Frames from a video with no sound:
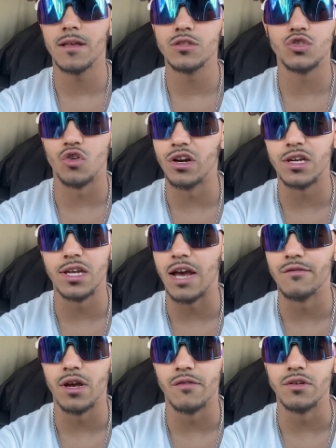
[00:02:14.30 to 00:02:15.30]
trucking,
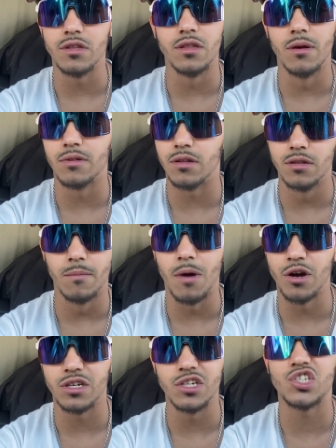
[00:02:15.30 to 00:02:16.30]
every, every the, the
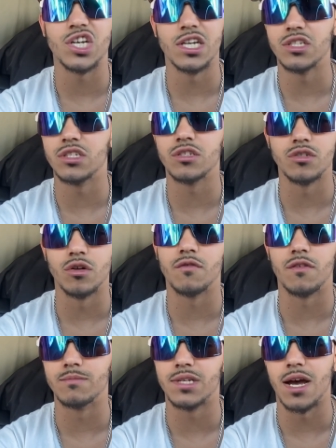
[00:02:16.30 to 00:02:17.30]
market changes, you know,
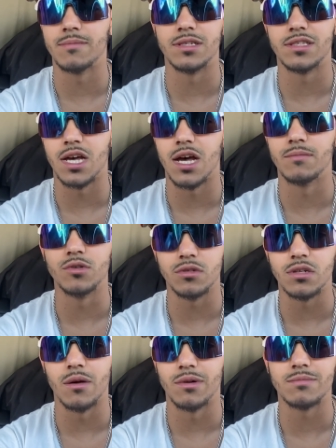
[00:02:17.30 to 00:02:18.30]
from time to time. You,
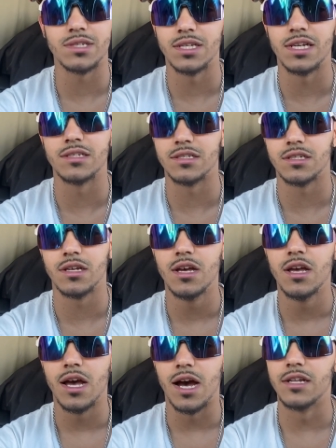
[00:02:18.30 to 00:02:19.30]
you get what I'm saying? That's just
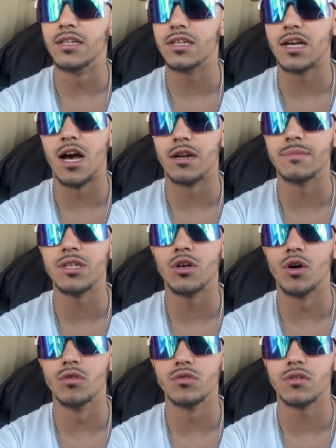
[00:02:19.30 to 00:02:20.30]
how the economy
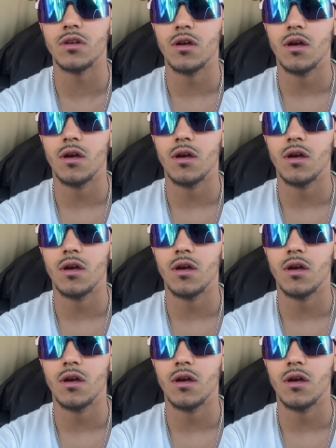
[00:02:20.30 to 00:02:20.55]
goes.